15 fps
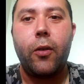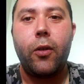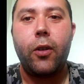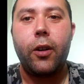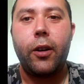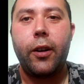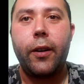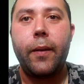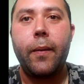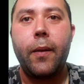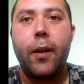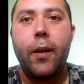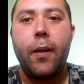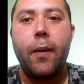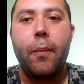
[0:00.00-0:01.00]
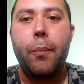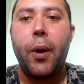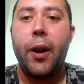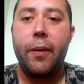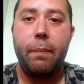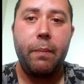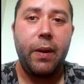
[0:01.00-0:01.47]
or
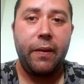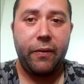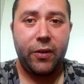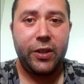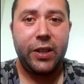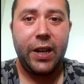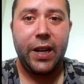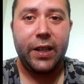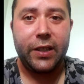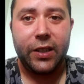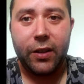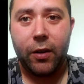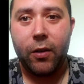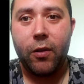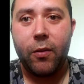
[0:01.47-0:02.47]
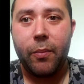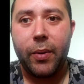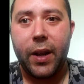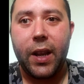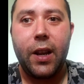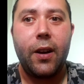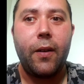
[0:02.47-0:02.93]
pardon me for saying so,
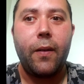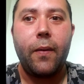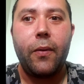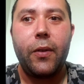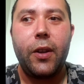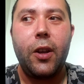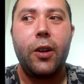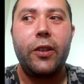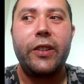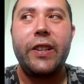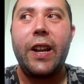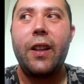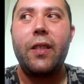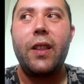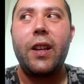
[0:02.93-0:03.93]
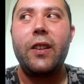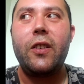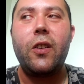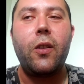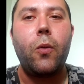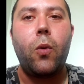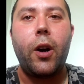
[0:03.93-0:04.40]
but you could say things
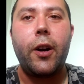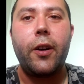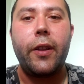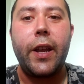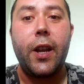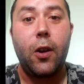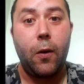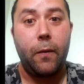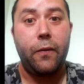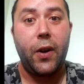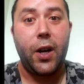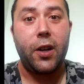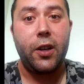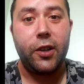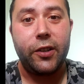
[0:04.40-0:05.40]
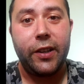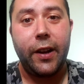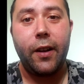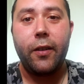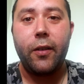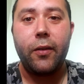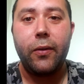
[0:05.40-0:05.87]
to the water like, go fuck
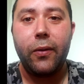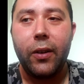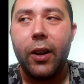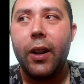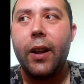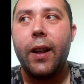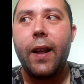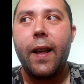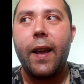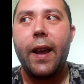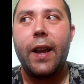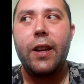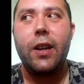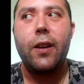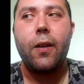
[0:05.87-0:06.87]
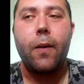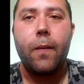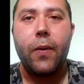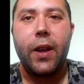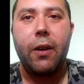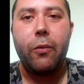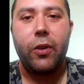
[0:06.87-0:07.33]
yourself, and
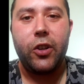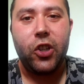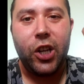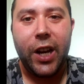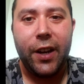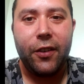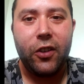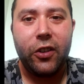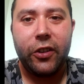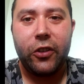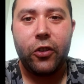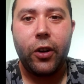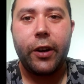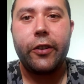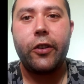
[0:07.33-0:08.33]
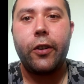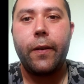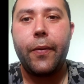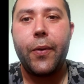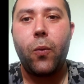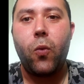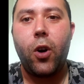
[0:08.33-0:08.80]
it would change the structure
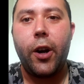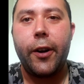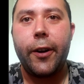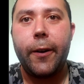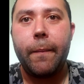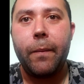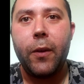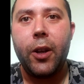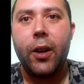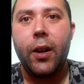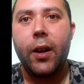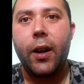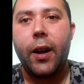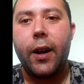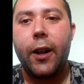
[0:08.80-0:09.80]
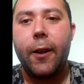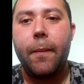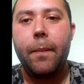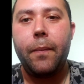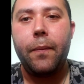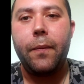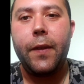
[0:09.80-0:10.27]
of the water.
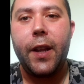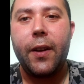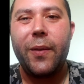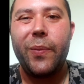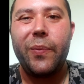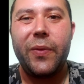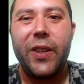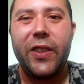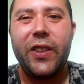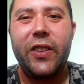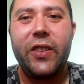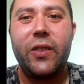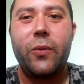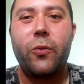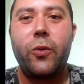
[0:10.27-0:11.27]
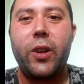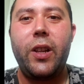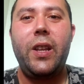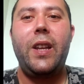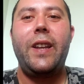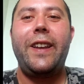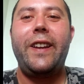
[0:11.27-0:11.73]
Now, this isn't
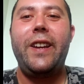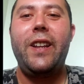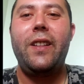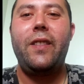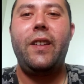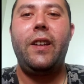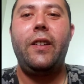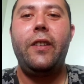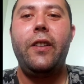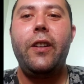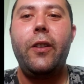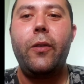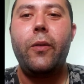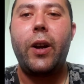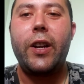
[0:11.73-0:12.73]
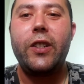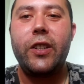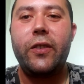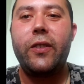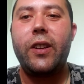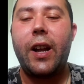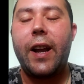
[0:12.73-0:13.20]
really anything new.
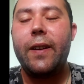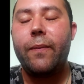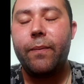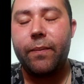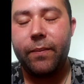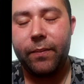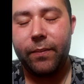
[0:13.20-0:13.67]
I'm